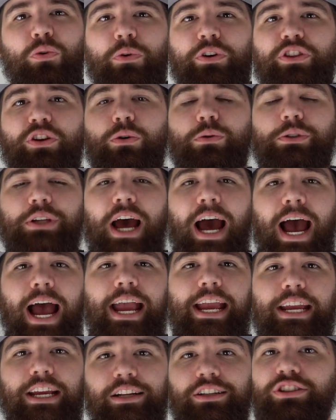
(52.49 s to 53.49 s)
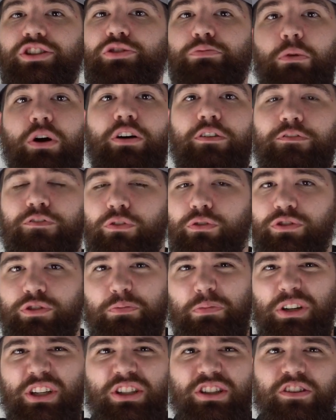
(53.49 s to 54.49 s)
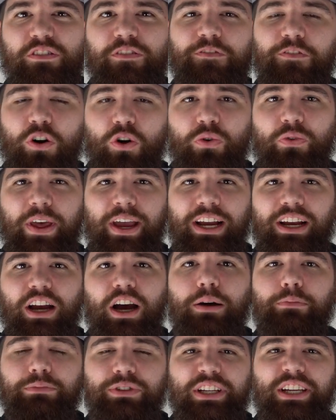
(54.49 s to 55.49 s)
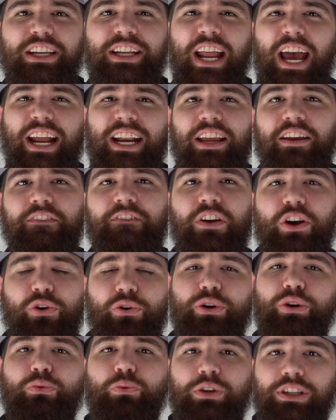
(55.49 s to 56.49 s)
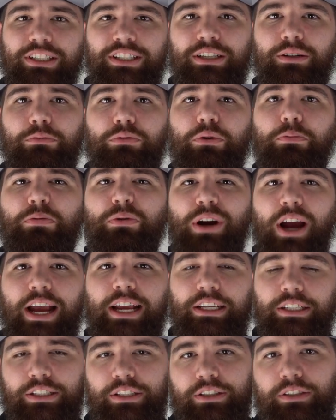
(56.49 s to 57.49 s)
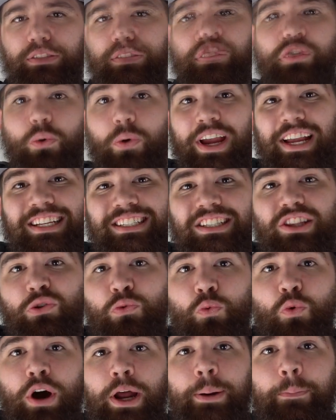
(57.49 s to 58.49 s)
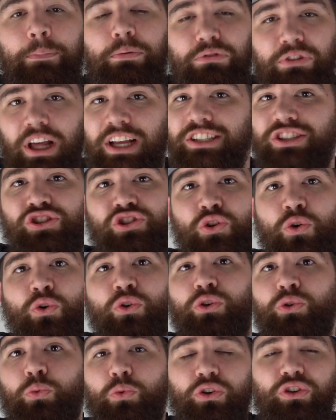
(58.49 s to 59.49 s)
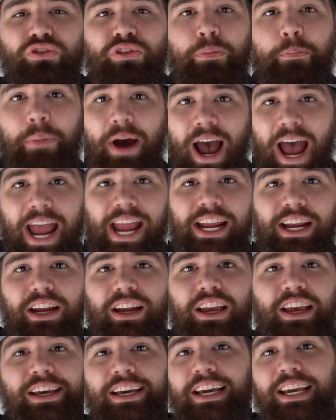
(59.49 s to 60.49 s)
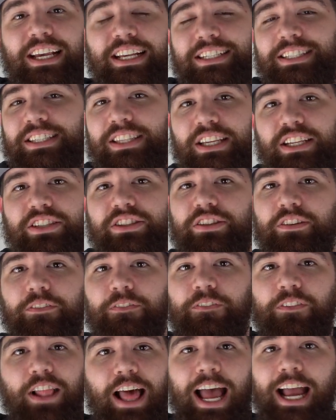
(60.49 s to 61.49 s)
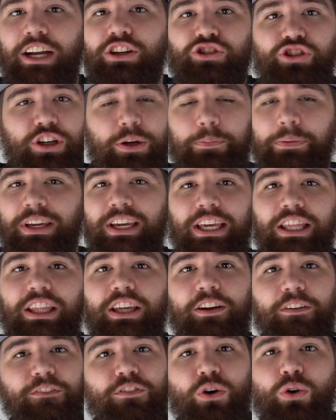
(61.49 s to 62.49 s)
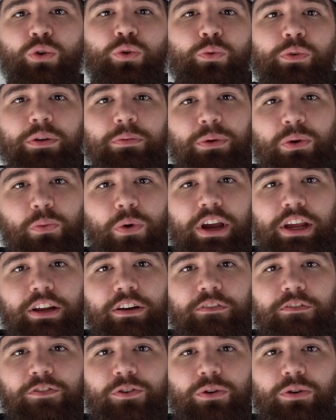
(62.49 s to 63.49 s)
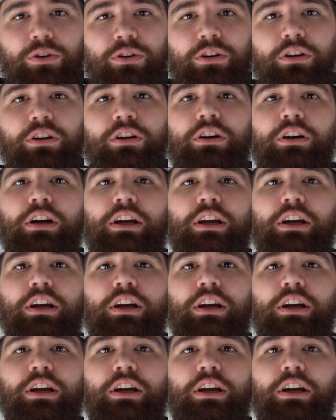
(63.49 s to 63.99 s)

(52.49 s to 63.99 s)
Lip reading: with those high-end smartphones, but it's a phone that comes in at a very reasonable price. So is the OnePlus Nord worth buying? Is this the flagship killing phone we've been waiting for?